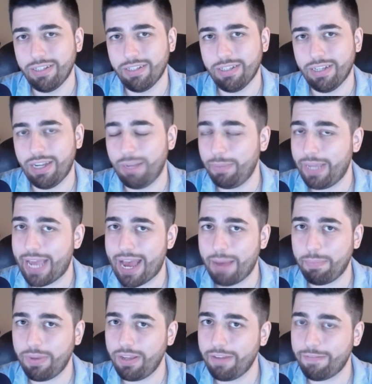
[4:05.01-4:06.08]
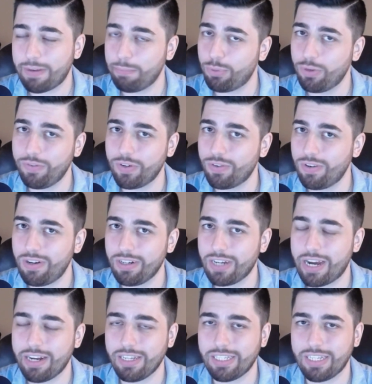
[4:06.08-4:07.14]
I'll be happy if I'm proven wrong,
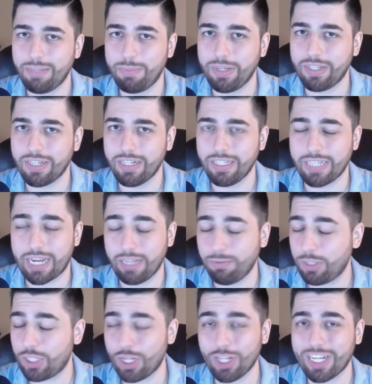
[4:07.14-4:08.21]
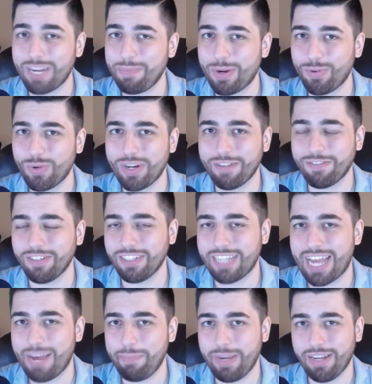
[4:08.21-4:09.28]
honestly, because I'm still going to be rooting for
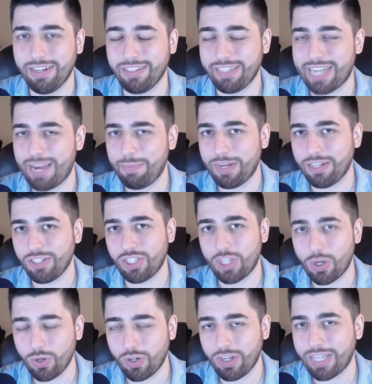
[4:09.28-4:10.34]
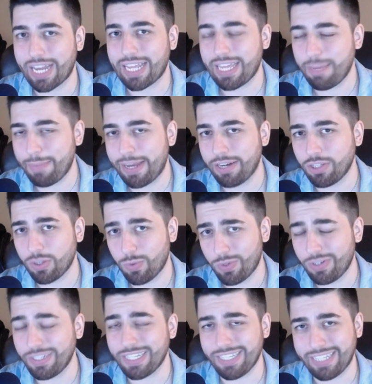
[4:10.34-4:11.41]
Zatman, and Zatman is so good that he made it to
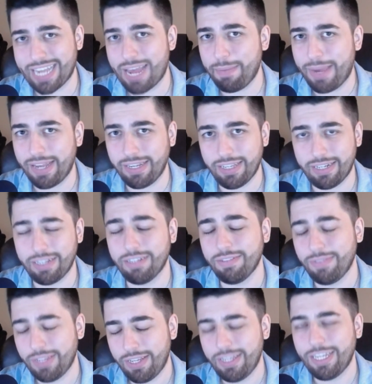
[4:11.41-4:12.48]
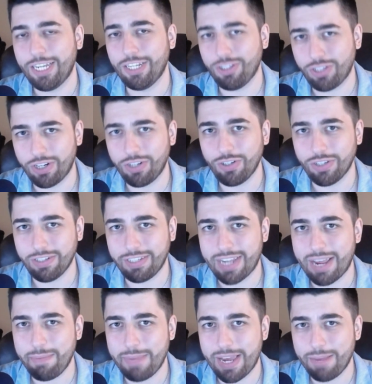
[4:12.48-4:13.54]
Worlds and Zatman did it. Insert your
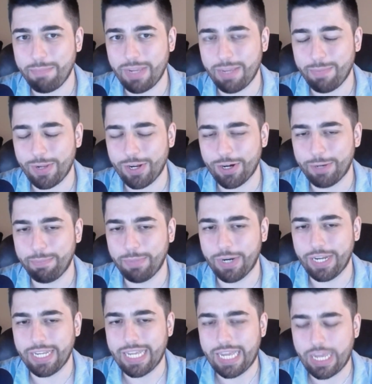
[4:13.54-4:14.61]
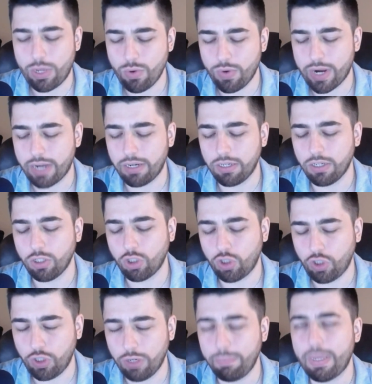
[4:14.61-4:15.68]
Zatman meme here, but United
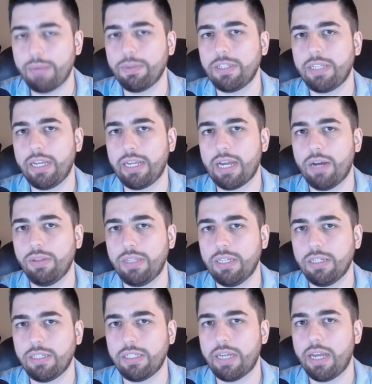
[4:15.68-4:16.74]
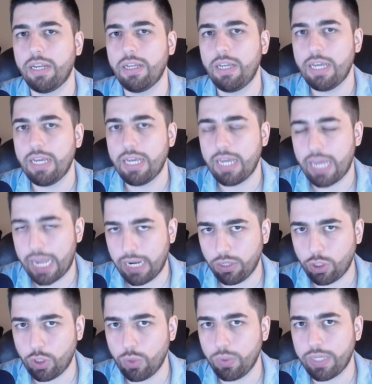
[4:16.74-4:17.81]
should be able to take out this set in
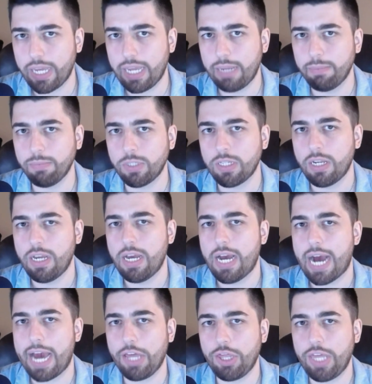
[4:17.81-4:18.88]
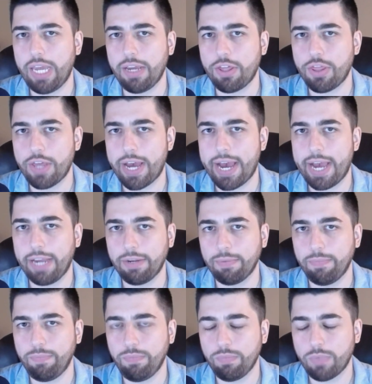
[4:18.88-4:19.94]
2 games. I think that
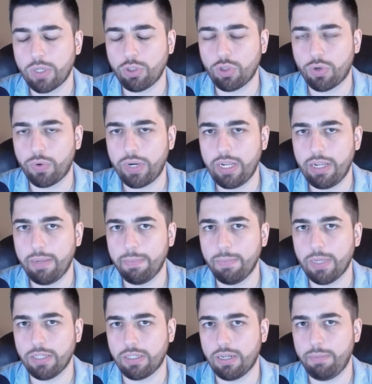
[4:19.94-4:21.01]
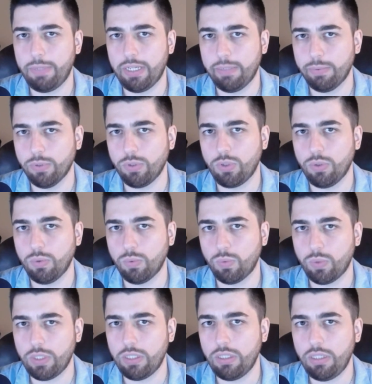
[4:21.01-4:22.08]
Scream is going to be able to
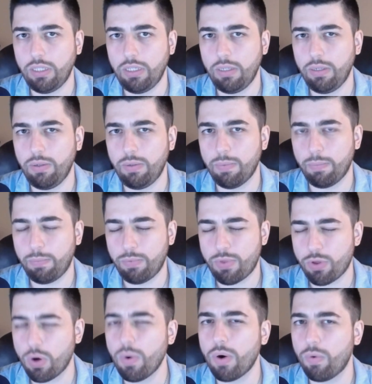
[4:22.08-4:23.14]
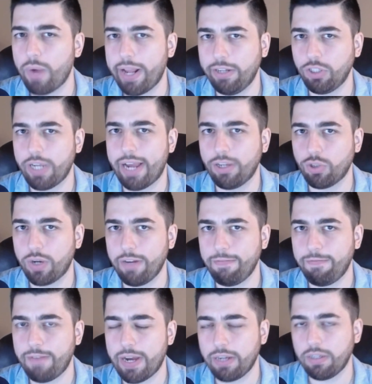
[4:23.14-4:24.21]
really throw a wrench at
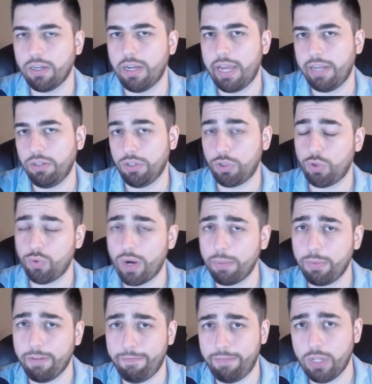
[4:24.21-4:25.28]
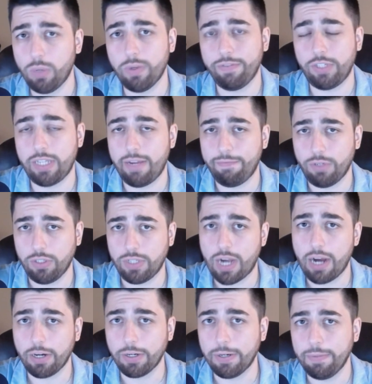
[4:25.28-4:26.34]
Trifecta and disrupt the flow of Stanford
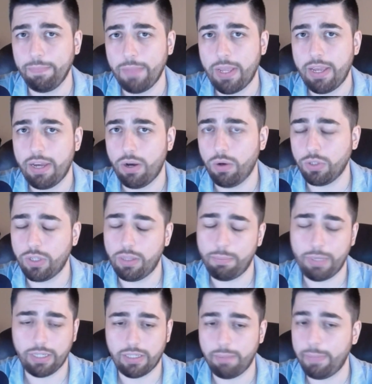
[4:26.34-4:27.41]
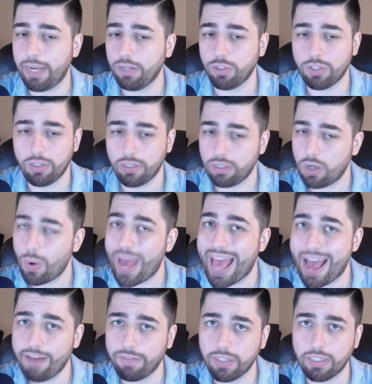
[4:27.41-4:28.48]
soccer. Also, the picks and bans should go
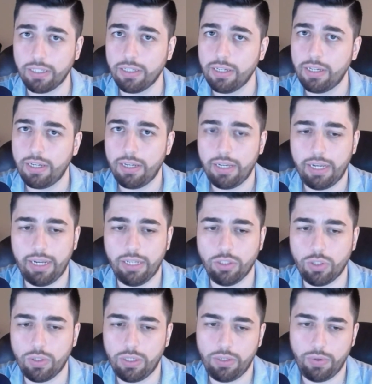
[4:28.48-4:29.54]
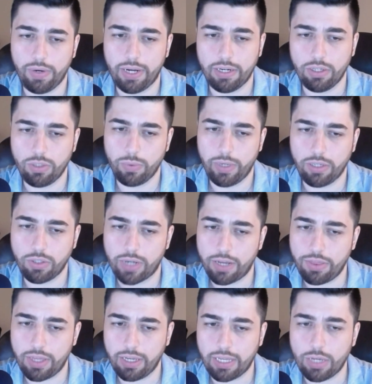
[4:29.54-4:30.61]
heavily into E-United's way. So I
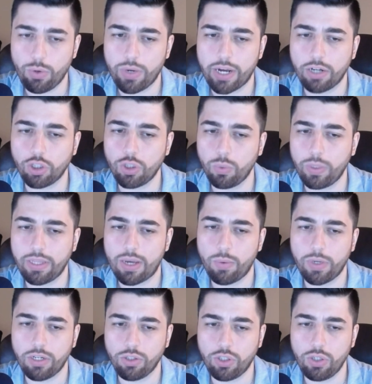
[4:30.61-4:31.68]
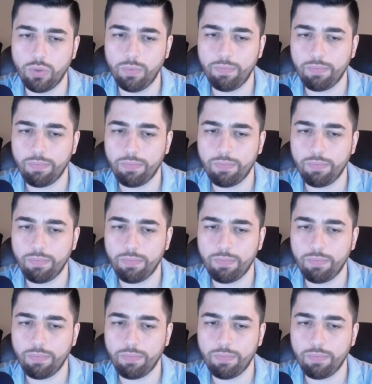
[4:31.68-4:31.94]
think E-United should win that one in 2.